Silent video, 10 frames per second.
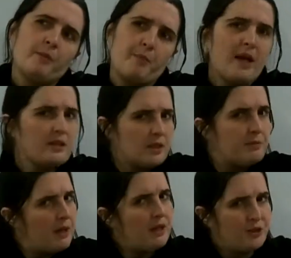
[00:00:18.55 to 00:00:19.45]
Mass is
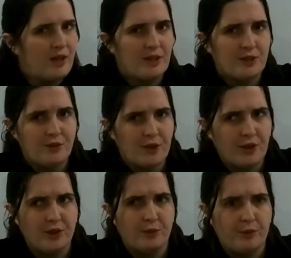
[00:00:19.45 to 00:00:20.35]
being
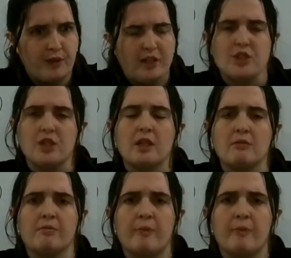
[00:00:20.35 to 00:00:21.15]
transferred with energy.